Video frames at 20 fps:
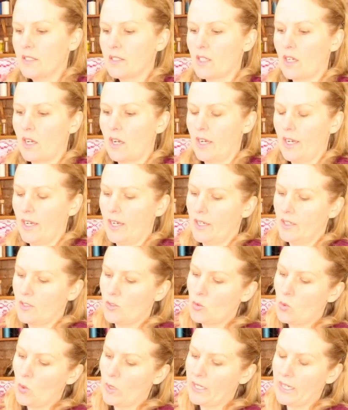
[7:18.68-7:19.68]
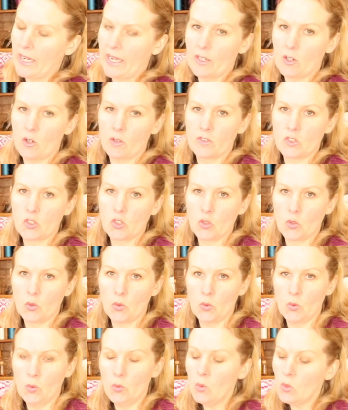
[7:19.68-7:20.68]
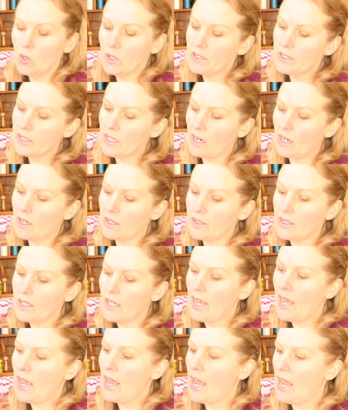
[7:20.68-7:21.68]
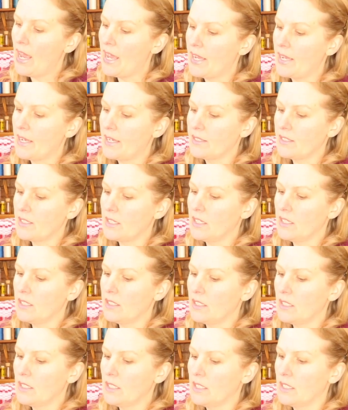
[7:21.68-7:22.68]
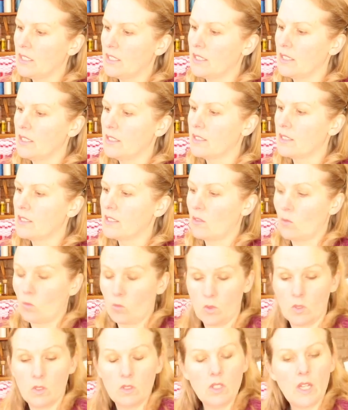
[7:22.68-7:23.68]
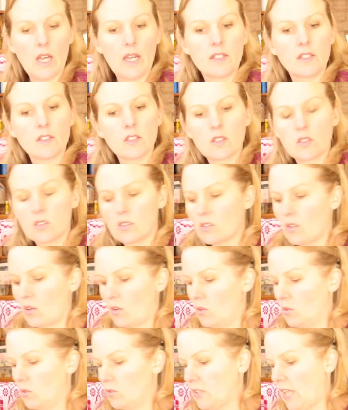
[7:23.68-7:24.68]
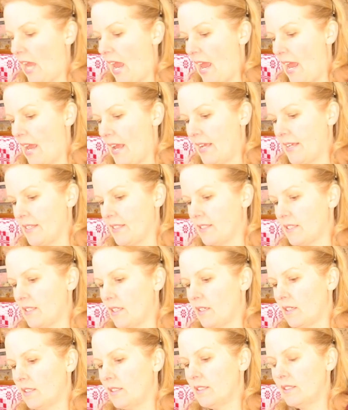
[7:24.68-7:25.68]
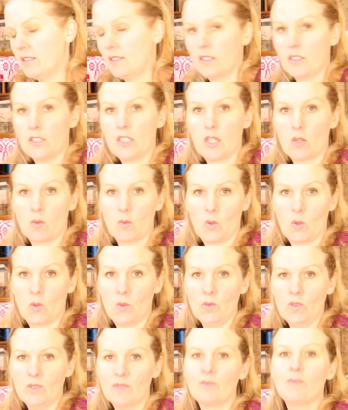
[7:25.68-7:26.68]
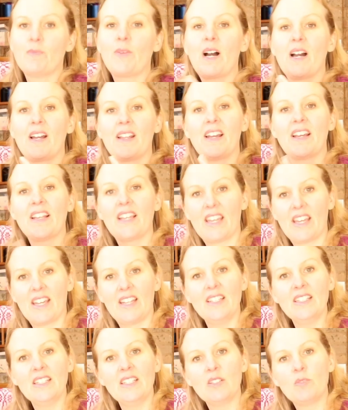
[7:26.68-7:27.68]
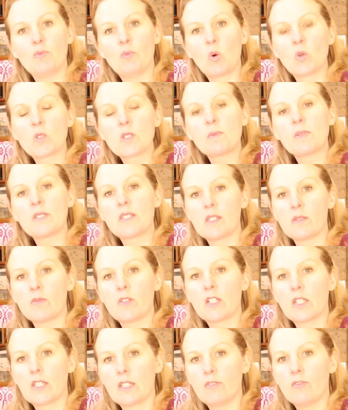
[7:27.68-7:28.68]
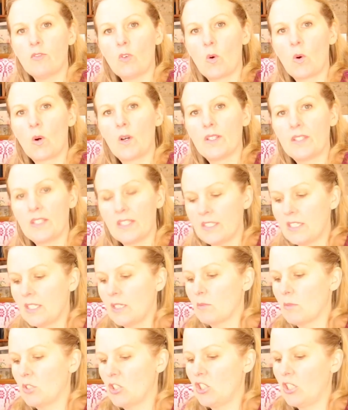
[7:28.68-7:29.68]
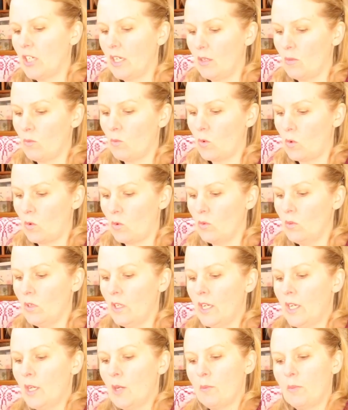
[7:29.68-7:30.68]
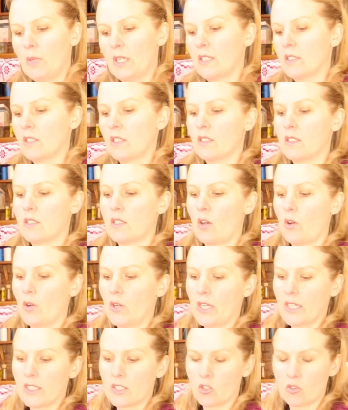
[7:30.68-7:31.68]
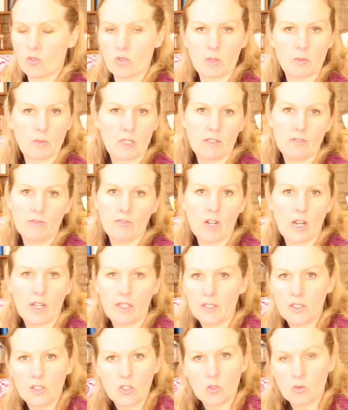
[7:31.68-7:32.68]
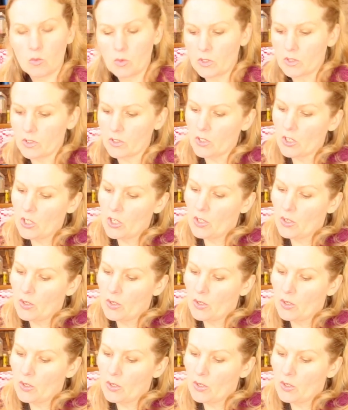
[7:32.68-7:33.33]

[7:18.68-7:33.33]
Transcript: It's a twenty-eight over two yarn, and it is wool, and it's sold as knitting wool, but again, more specifically for knitting machine wool, because it's so extremely fine that you wouldn't